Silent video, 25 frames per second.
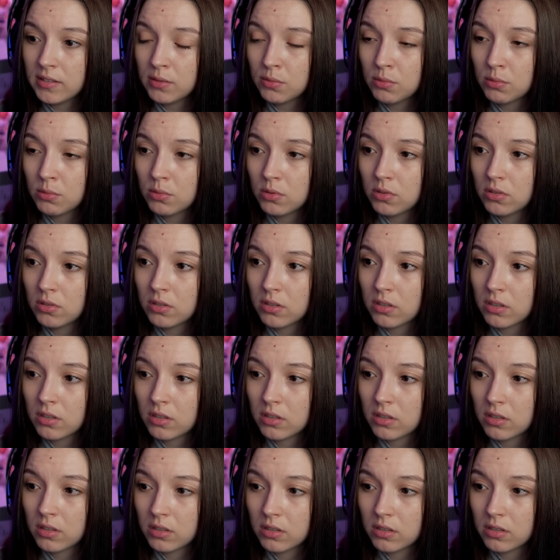were
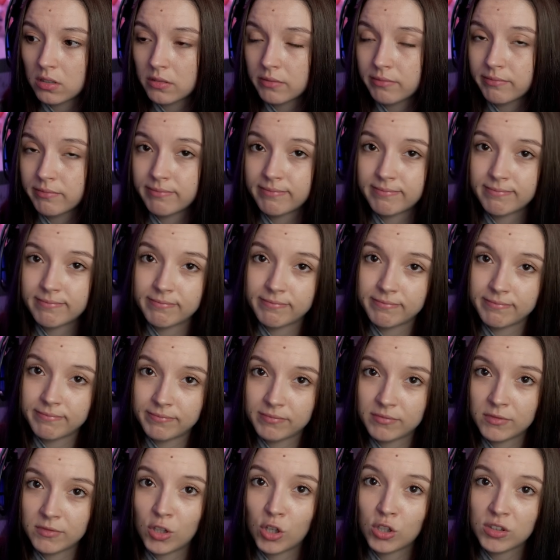uh,
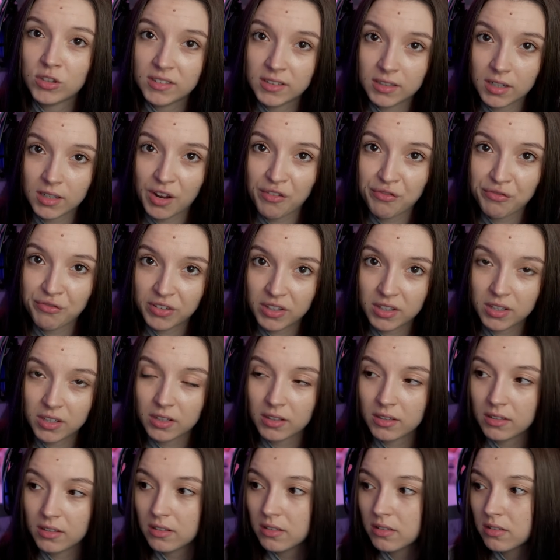not
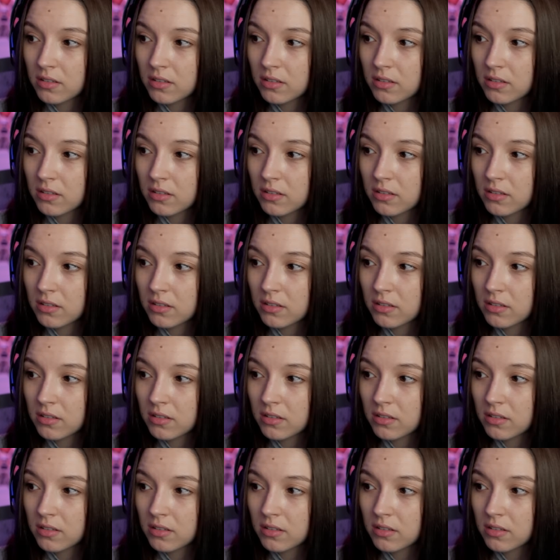graphicking.